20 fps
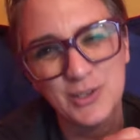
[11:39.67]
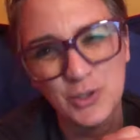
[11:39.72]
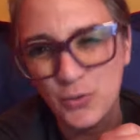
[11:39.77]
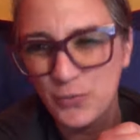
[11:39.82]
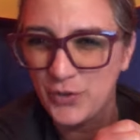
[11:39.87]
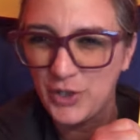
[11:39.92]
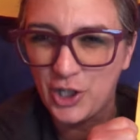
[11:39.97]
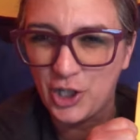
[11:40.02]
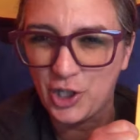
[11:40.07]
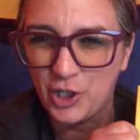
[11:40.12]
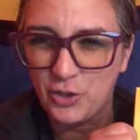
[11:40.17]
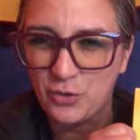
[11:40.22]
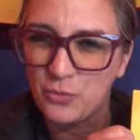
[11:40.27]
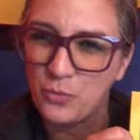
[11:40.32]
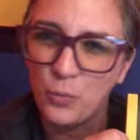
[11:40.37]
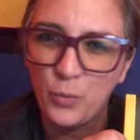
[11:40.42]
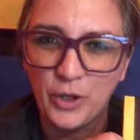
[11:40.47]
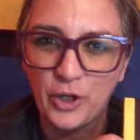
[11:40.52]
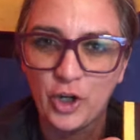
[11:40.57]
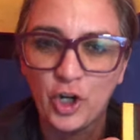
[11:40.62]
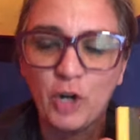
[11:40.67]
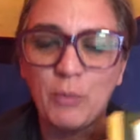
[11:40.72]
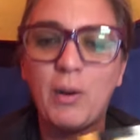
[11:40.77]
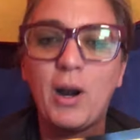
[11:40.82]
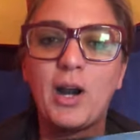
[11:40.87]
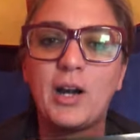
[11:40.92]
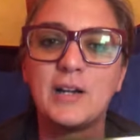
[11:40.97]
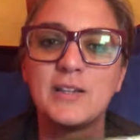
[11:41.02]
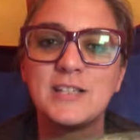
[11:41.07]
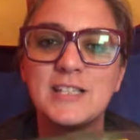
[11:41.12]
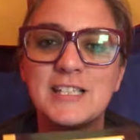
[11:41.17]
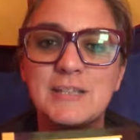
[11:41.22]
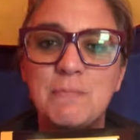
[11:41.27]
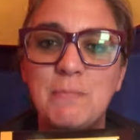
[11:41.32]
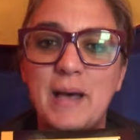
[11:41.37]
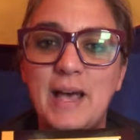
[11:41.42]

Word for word: goofier, weirder parts.